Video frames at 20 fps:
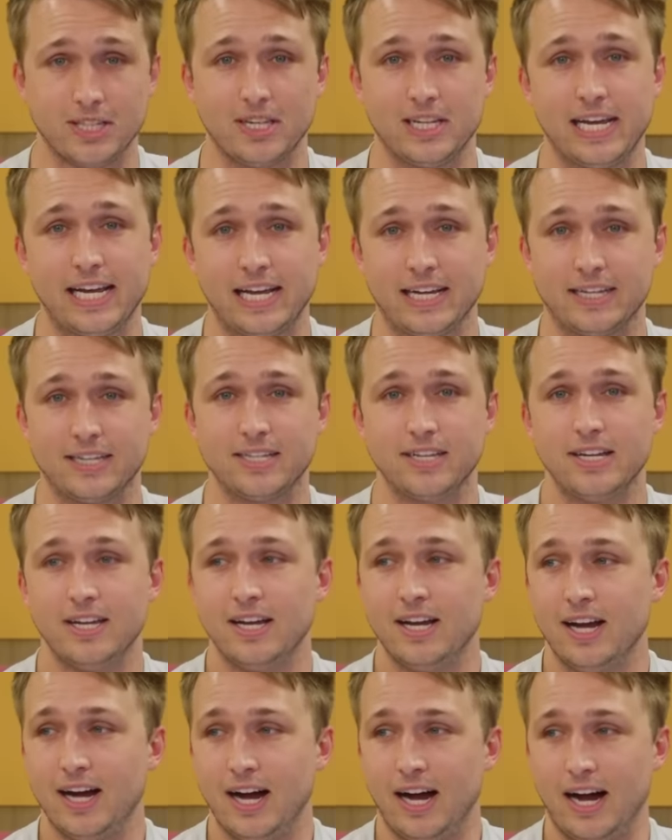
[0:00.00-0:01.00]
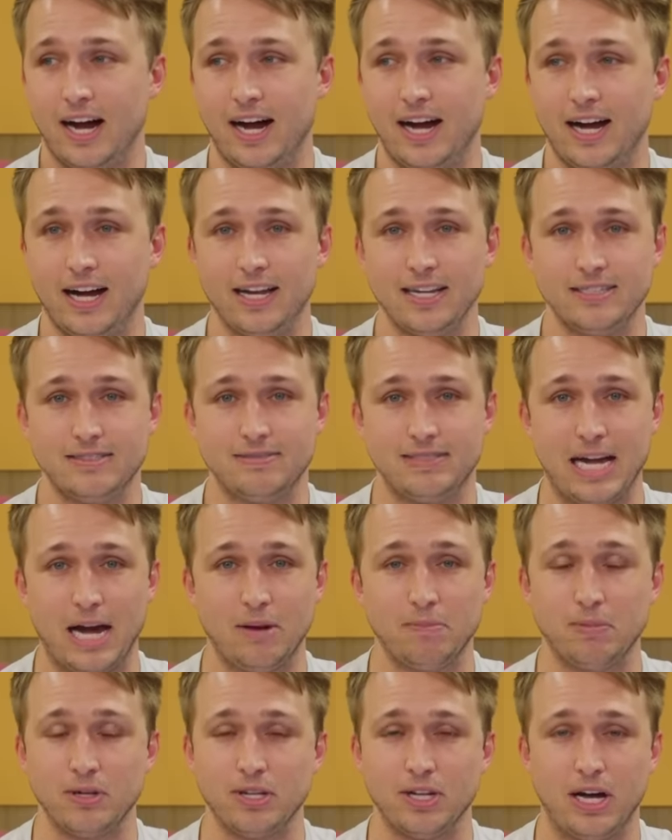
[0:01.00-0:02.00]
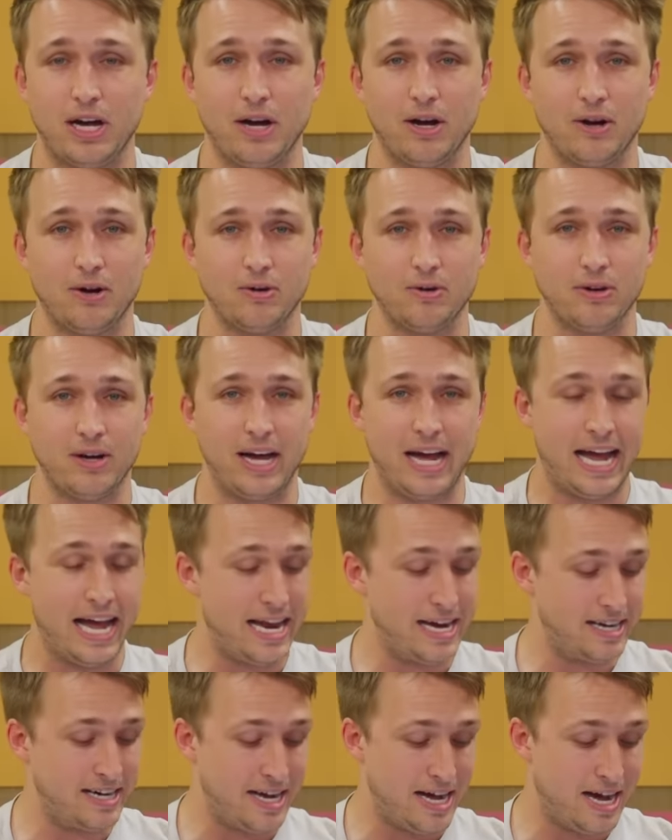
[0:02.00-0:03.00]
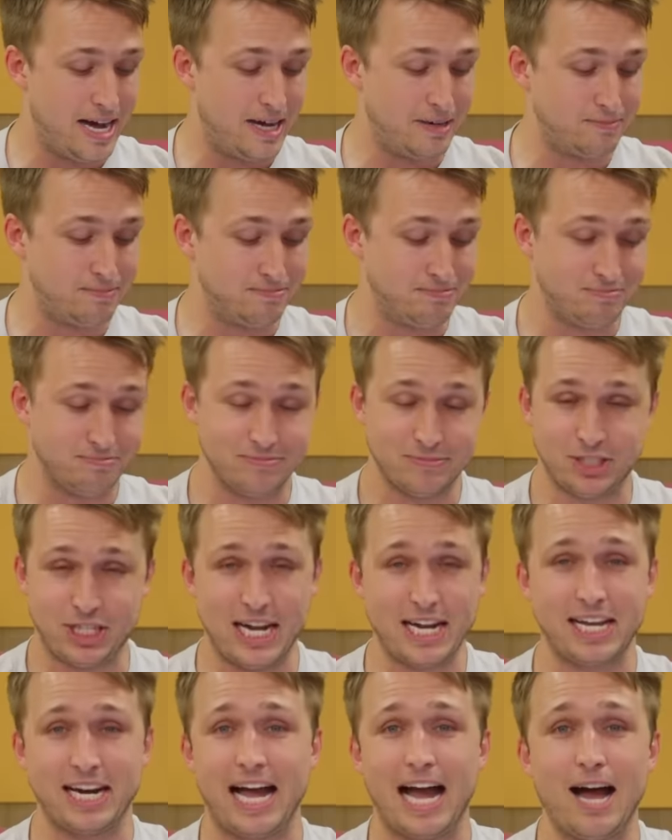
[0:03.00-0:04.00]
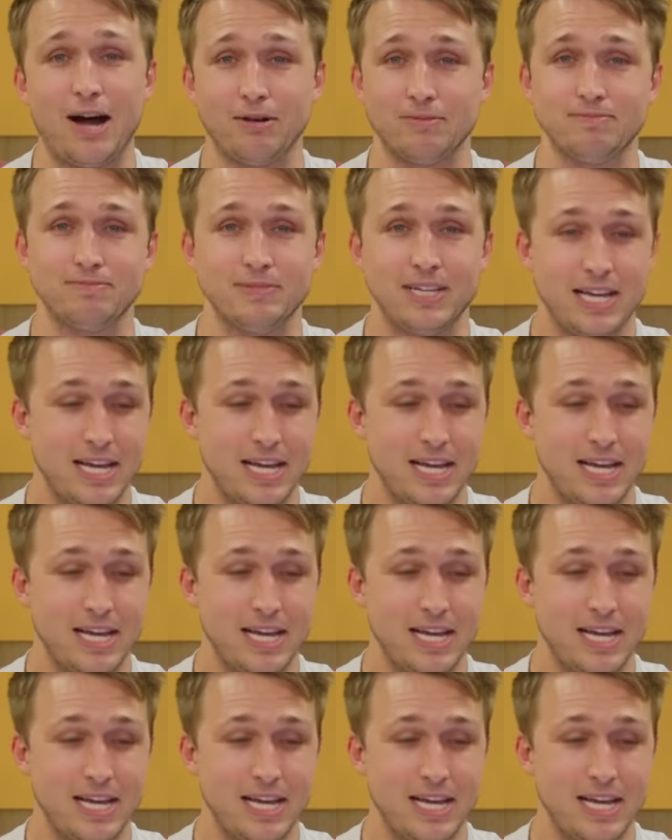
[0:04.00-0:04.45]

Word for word: the link down below and check it out.